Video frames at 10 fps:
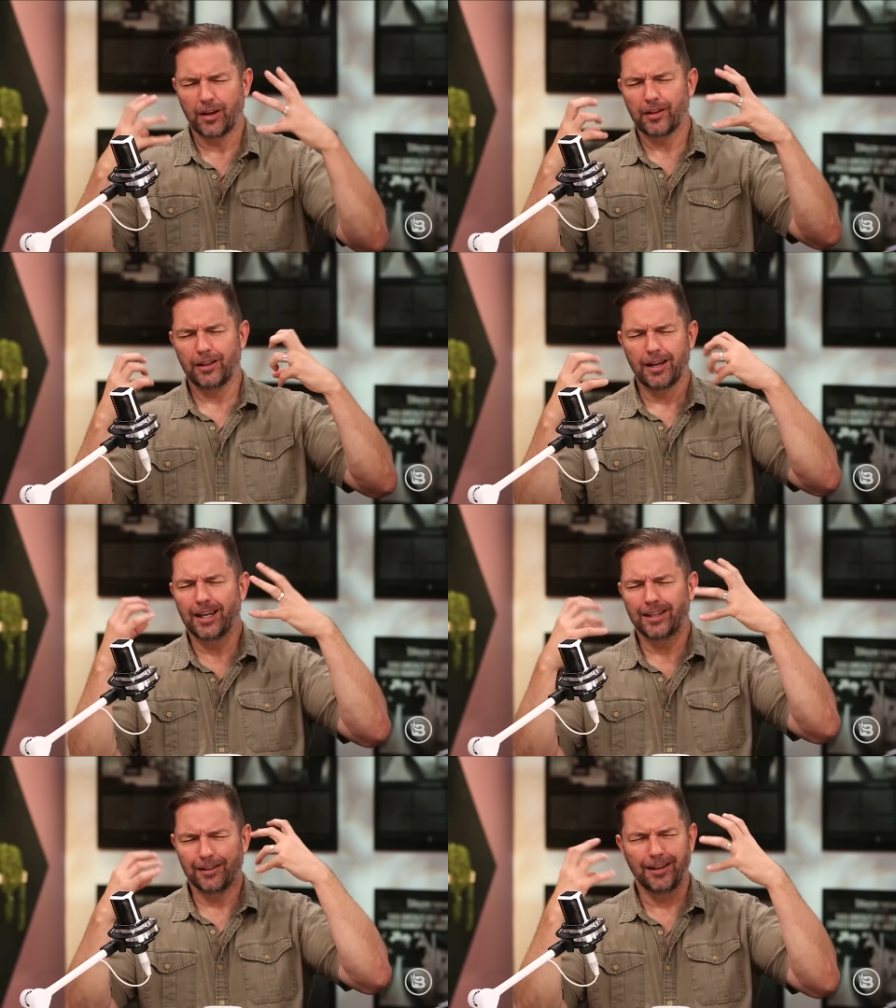other,
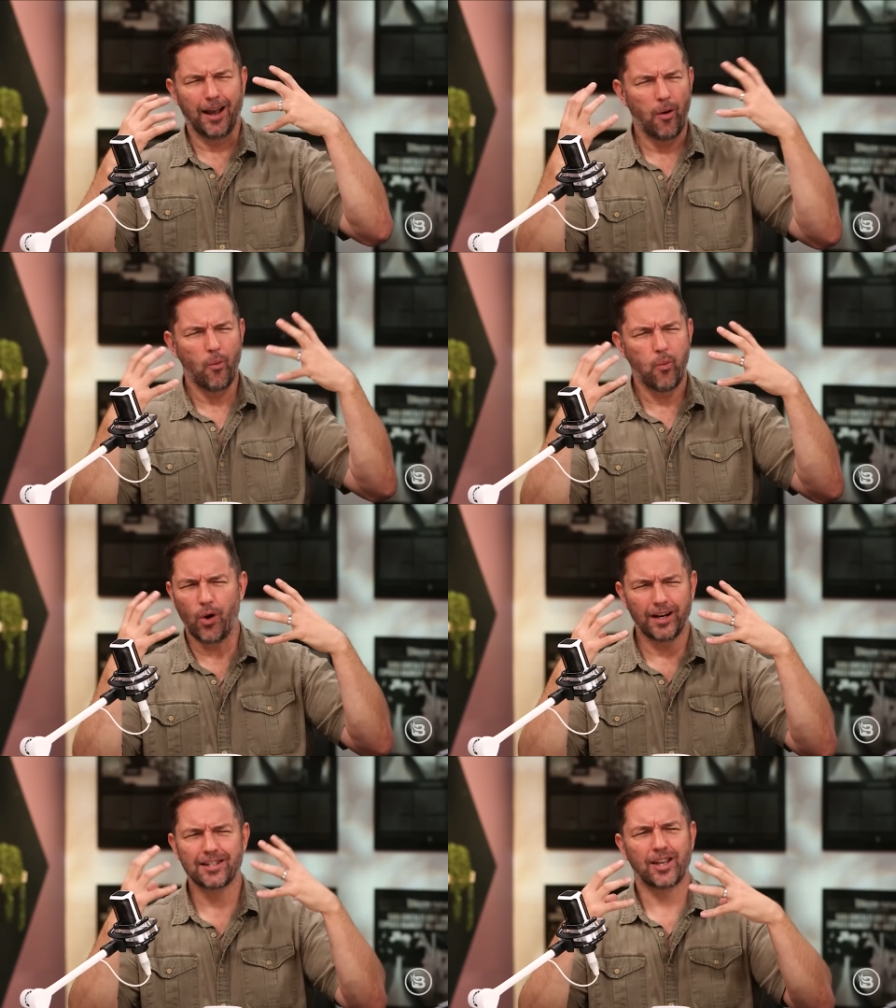like,
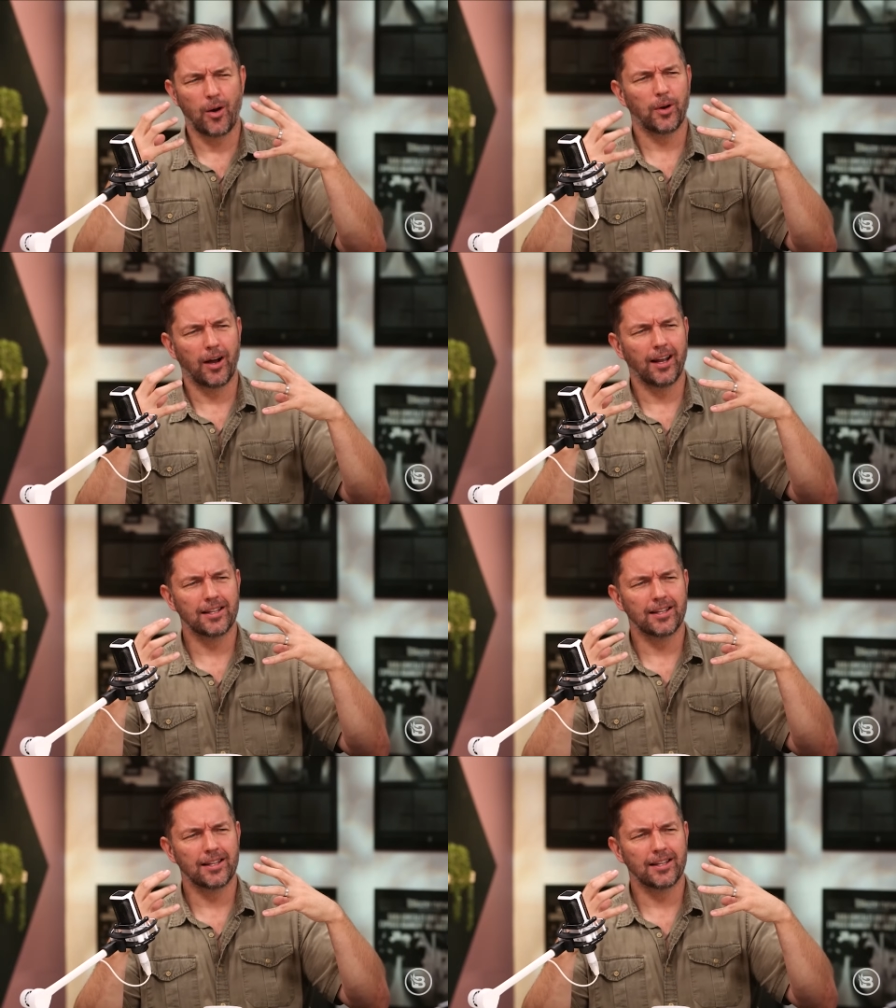what is going on?